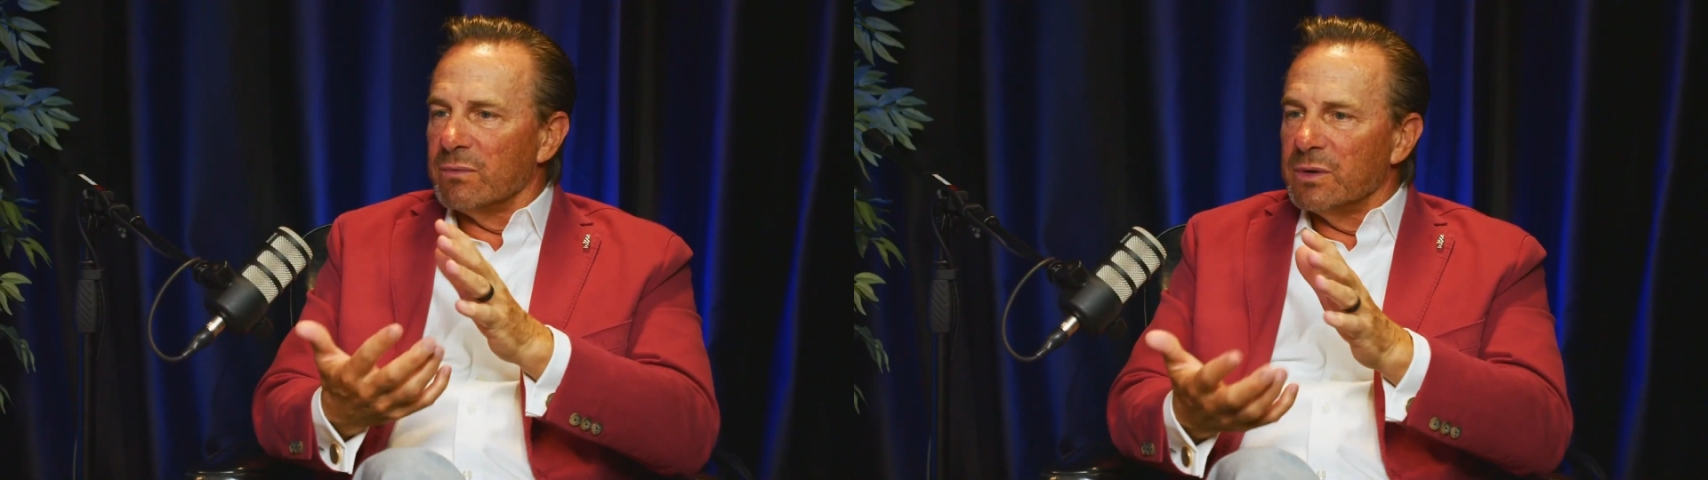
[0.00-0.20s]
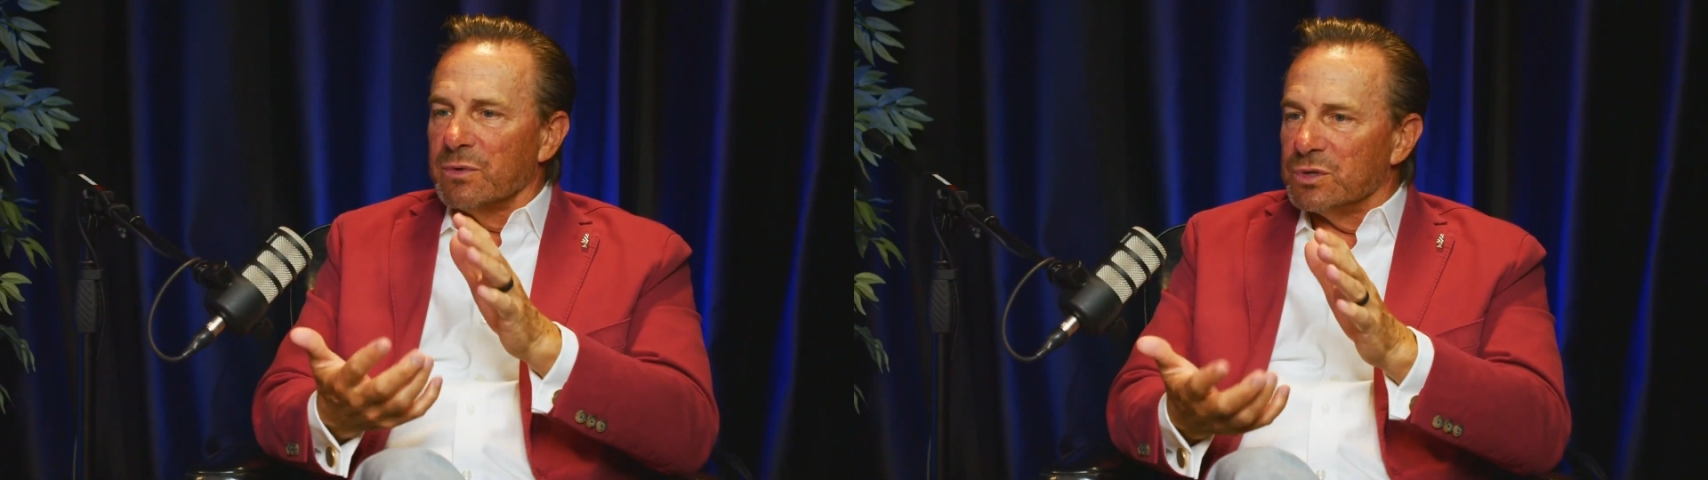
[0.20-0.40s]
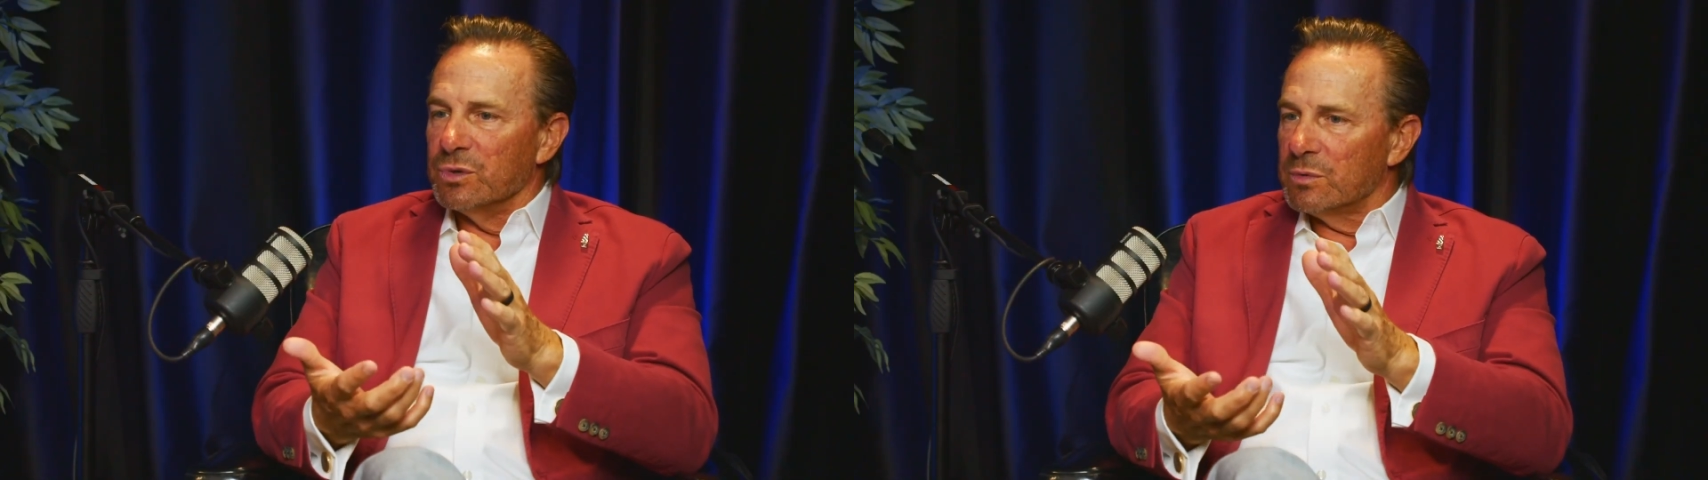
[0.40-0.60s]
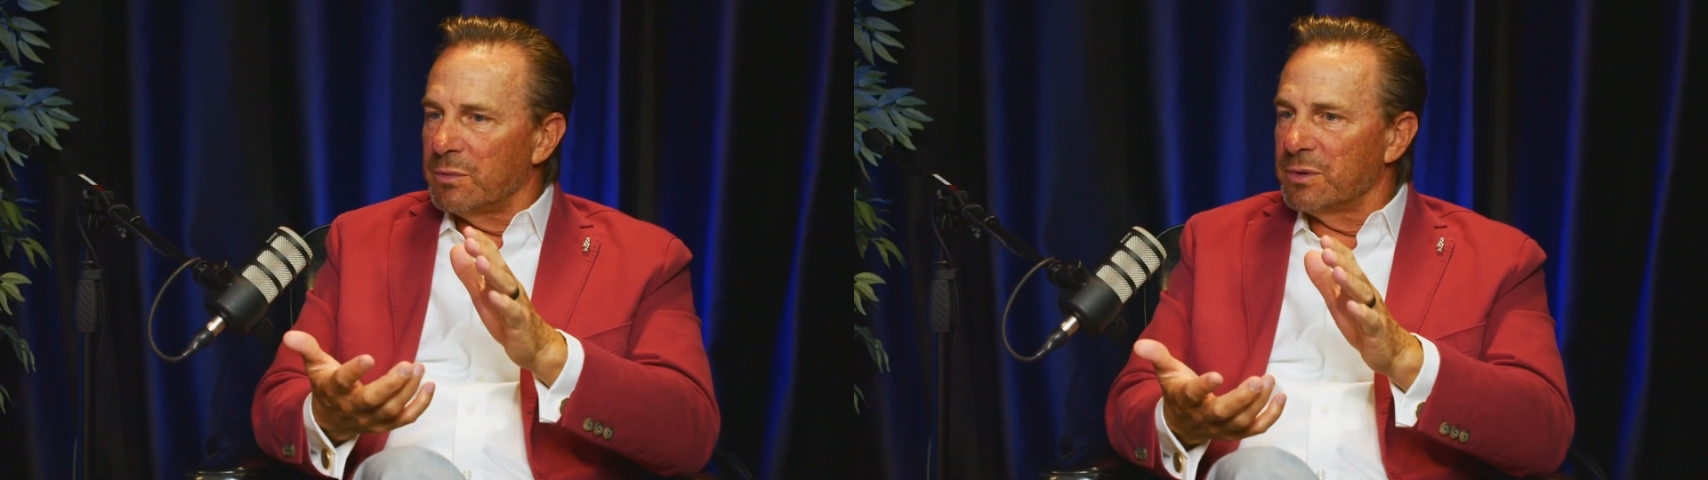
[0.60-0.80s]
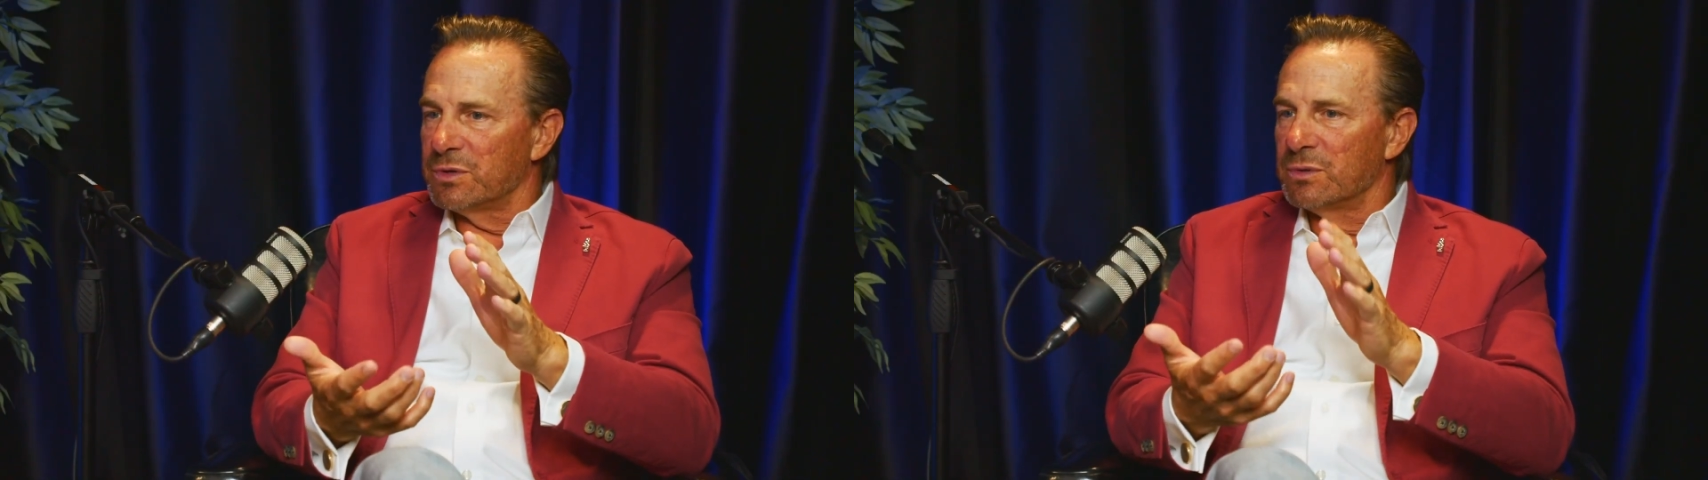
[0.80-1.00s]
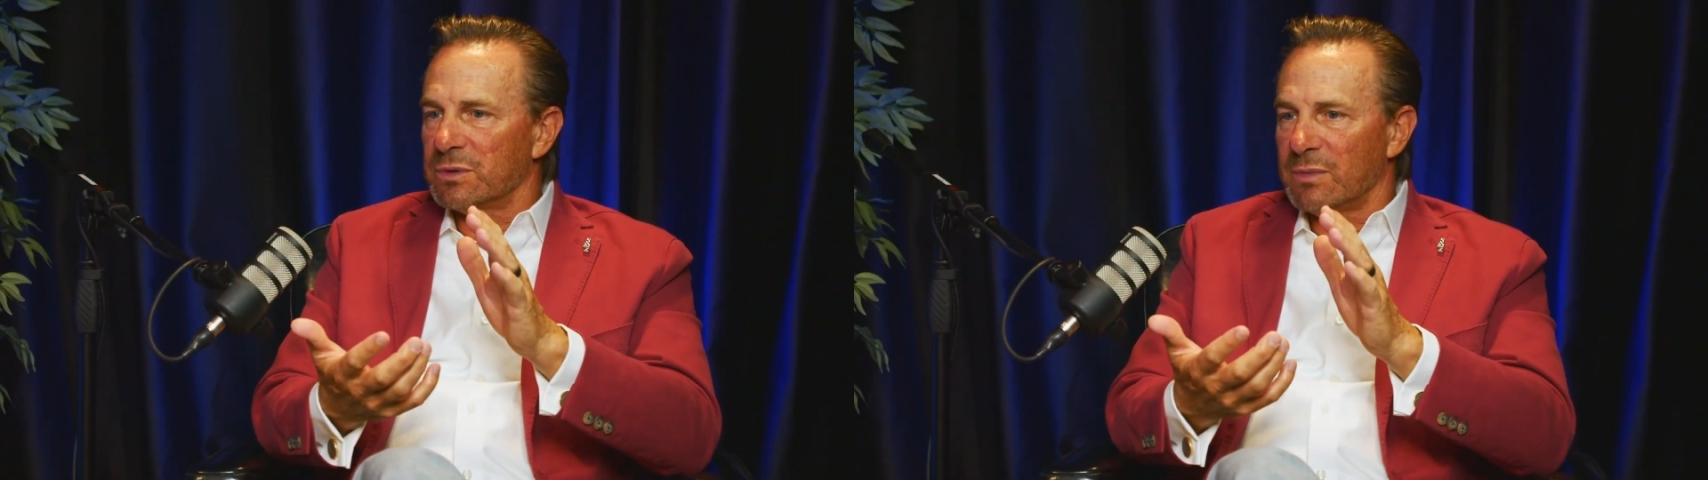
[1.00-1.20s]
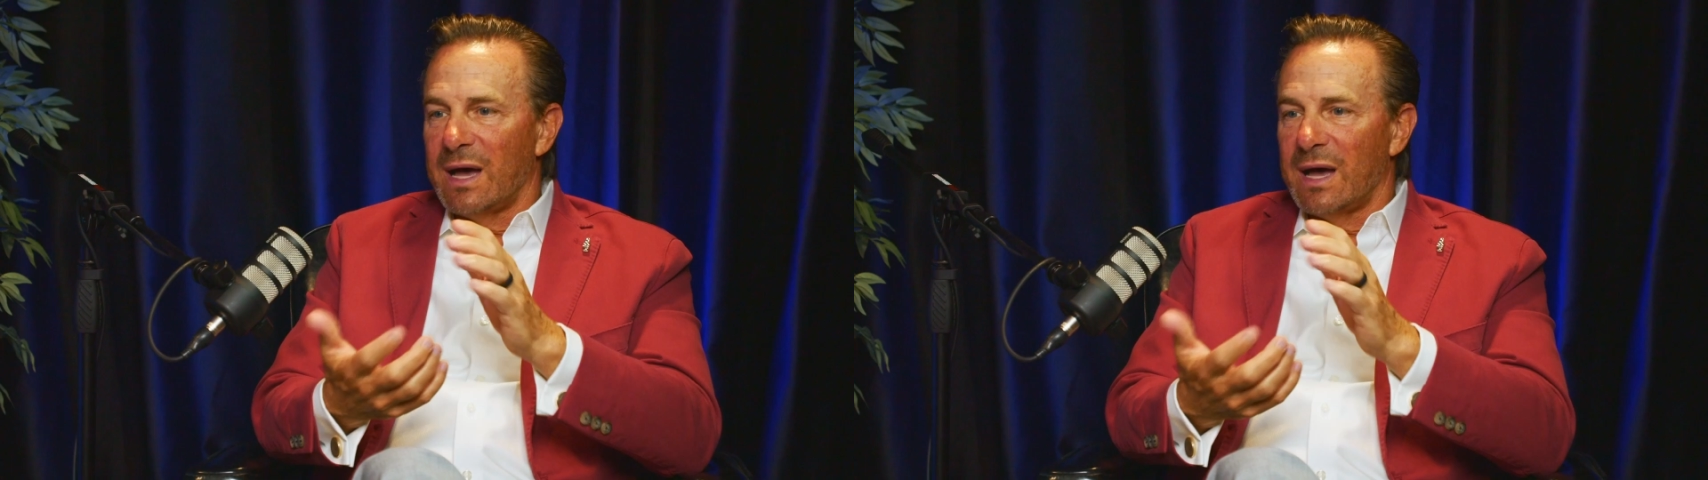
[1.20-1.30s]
we were doing what we were doing with,